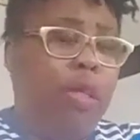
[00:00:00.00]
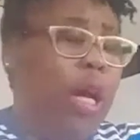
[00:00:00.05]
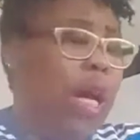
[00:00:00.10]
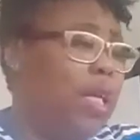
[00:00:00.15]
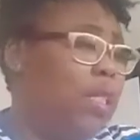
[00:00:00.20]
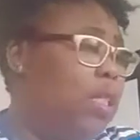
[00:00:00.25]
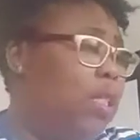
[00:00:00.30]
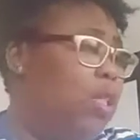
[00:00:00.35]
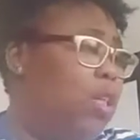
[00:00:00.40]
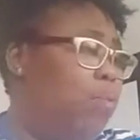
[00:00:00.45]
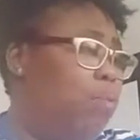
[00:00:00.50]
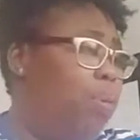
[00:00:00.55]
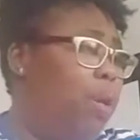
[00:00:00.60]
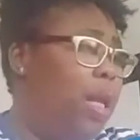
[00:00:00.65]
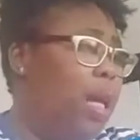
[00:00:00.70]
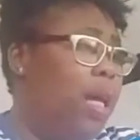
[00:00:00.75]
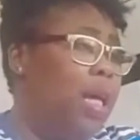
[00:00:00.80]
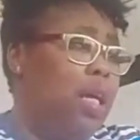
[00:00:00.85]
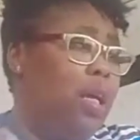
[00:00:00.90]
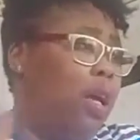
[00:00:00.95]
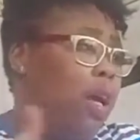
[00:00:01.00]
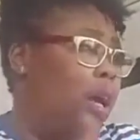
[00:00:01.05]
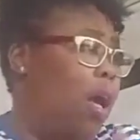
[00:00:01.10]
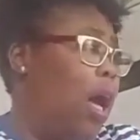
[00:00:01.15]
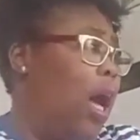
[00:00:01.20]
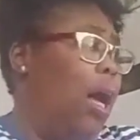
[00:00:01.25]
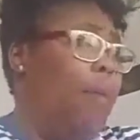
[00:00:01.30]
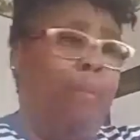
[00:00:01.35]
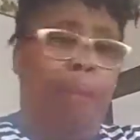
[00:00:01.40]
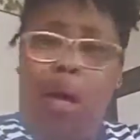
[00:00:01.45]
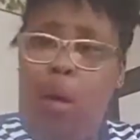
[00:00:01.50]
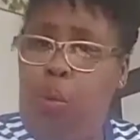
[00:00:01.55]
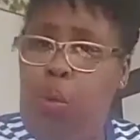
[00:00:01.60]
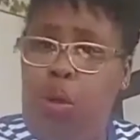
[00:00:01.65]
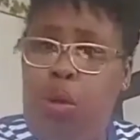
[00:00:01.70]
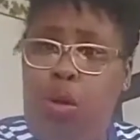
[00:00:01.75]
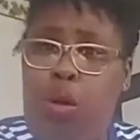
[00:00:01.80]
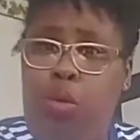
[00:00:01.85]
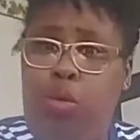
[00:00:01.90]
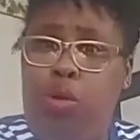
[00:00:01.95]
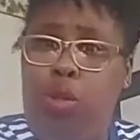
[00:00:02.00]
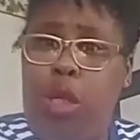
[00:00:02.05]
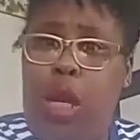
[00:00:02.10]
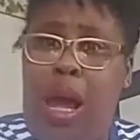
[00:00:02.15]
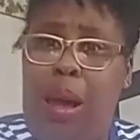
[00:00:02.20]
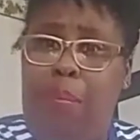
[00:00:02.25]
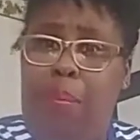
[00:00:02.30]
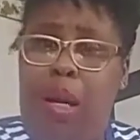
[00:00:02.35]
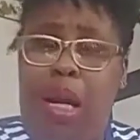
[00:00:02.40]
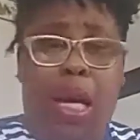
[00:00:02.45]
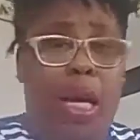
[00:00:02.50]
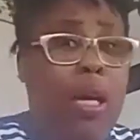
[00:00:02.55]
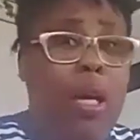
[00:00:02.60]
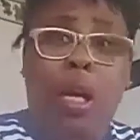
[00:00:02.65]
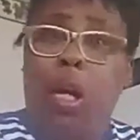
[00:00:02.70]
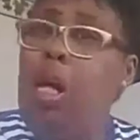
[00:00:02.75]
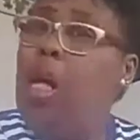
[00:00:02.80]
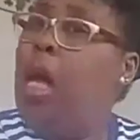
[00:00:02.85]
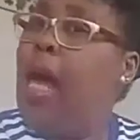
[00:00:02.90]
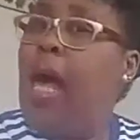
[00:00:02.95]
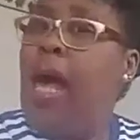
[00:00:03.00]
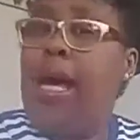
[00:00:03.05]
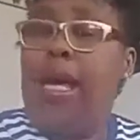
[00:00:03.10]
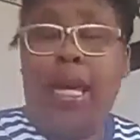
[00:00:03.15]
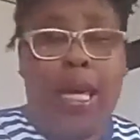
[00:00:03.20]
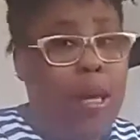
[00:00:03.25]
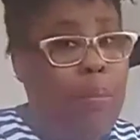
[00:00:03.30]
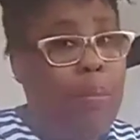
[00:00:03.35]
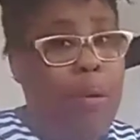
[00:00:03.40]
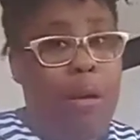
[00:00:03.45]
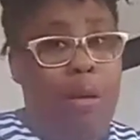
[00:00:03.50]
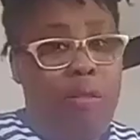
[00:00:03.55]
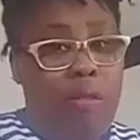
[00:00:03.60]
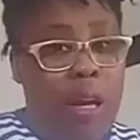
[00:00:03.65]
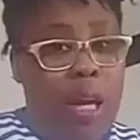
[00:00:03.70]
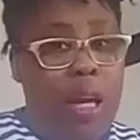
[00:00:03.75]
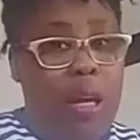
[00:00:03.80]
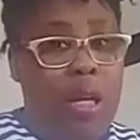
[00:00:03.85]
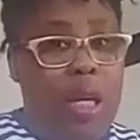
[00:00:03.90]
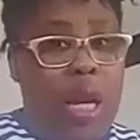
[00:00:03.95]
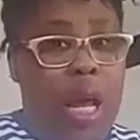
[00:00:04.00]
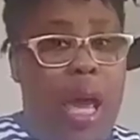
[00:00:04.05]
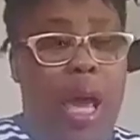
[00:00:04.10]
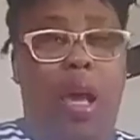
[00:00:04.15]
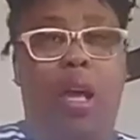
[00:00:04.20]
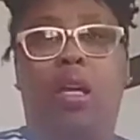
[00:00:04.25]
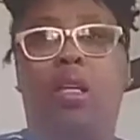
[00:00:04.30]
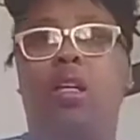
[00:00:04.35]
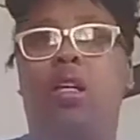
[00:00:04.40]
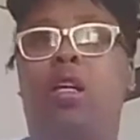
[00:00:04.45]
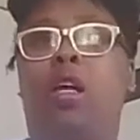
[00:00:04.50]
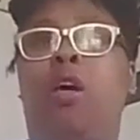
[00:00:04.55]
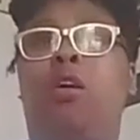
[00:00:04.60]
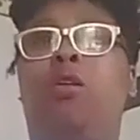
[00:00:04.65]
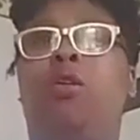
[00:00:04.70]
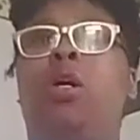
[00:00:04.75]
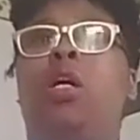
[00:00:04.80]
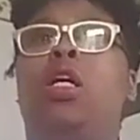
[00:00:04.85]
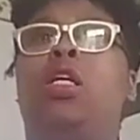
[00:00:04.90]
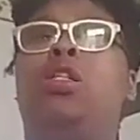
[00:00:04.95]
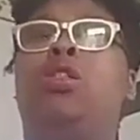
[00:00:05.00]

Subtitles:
I see a plate. I might want to go to that plate. I can't be around that, you know?